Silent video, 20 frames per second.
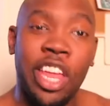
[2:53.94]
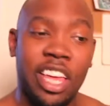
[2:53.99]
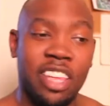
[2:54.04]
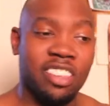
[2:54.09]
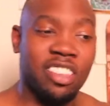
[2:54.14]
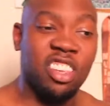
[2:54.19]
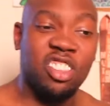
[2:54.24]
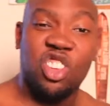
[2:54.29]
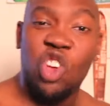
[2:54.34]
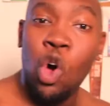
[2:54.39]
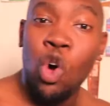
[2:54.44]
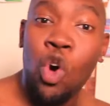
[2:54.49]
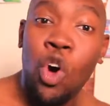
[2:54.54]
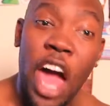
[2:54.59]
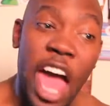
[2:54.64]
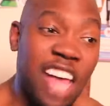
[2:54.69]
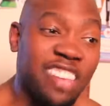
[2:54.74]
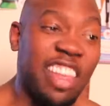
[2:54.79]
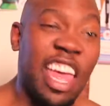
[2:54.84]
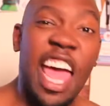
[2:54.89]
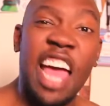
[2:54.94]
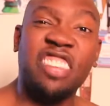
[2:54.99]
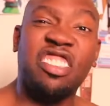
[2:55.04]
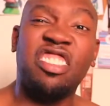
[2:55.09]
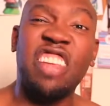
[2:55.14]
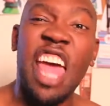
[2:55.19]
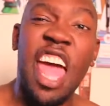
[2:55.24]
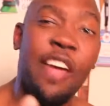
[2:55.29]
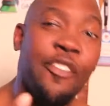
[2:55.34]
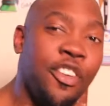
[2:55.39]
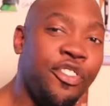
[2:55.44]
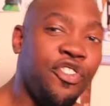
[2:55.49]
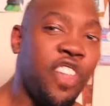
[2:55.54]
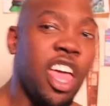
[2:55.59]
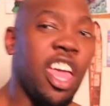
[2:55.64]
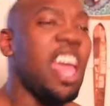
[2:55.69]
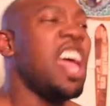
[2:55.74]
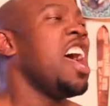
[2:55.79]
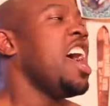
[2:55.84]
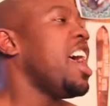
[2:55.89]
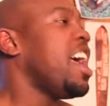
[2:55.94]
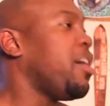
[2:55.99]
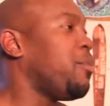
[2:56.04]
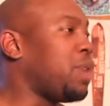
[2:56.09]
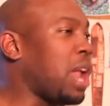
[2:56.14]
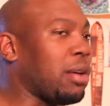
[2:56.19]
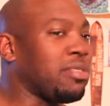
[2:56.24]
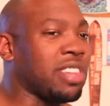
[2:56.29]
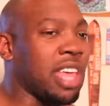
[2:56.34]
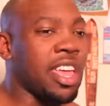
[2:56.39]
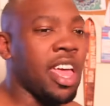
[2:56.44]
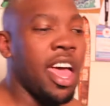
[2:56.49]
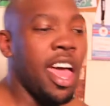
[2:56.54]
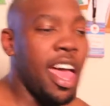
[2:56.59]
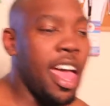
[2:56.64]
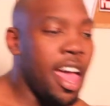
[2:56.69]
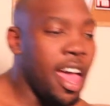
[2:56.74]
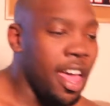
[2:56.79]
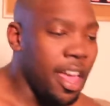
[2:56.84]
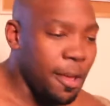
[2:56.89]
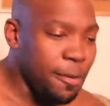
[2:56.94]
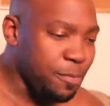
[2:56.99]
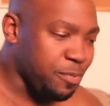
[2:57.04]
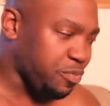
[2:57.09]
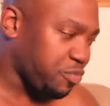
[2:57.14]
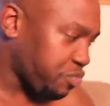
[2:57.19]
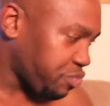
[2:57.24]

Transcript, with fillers: this because Google has an answer to everything. When I was like, hey.